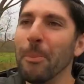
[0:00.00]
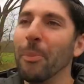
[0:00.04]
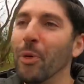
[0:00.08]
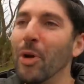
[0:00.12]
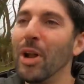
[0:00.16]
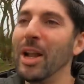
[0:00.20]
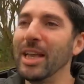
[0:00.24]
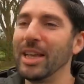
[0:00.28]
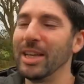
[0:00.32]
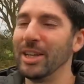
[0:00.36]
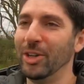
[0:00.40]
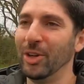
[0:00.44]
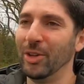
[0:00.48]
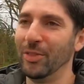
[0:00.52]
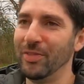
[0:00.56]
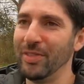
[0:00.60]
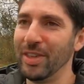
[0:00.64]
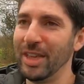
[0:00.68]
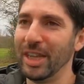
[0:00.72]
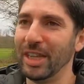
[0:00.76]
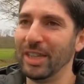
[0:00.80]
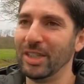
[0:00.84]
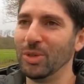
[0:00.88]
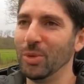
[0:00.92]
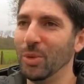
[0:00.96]
brilliant on
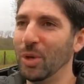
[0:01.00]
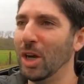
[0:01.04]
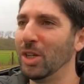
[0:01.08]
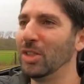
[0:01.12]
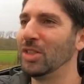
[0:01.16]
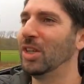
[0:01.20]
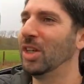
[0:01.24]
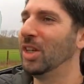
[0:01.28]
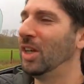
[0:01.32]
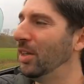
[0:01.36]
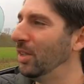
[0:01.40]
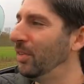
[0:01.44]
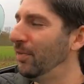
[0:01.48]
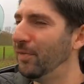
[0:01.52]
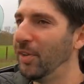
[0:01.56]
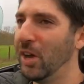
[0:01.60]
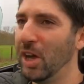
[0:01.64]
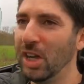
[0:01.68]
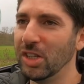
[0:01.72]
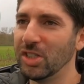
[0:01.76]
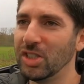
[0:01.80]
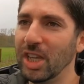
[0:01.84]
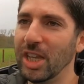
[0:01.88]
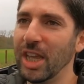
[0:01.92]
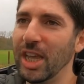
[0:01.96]
this. We'll go to
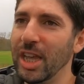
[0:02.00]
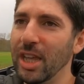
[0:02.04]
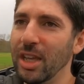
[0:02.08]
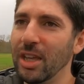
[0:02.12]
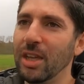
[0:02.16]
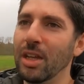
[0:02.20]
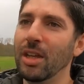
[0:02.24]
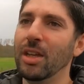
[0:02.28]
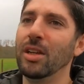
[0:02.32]
first gear.